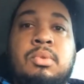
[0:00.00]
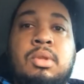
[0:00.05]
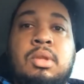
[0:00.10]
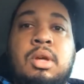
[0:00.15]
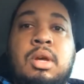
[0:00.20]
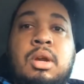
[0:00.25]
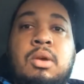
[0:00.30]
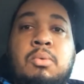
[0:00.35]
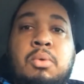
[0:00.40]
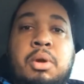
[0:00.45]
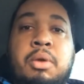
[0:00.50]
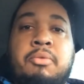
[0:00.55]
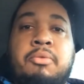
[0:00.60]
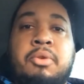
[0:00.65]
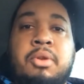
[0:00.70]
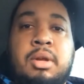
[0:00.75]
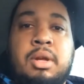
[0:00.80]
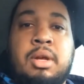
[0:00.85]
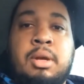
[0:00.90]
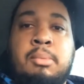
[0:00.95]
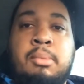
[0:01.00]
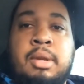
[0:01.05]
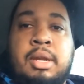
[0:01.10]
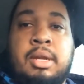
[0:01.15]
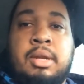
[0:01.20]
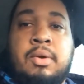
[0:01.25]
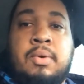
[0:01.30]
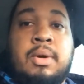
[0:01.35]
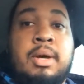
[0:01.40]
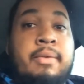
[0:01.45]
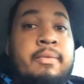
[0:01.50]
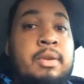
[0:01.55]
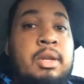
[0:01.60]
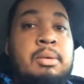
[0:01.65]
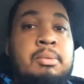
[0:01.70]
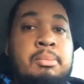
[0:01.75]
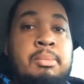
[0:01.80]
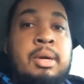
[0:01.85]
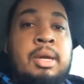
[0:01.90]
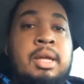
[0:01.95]
that are working for the government that don't have any
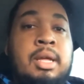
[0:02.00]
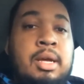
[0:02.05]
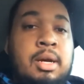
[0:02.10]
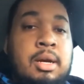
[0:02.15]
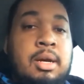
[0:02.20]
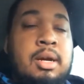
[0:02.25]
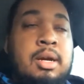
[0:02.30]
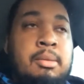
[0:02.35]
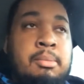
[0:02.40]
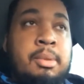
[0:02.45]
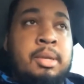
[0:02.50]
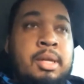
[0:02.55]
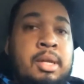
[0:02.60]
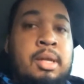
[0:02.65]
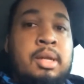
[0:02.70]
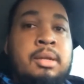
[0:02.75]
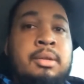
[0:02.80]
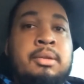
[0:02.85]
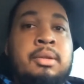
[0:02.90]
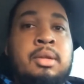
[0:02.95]
money coming in.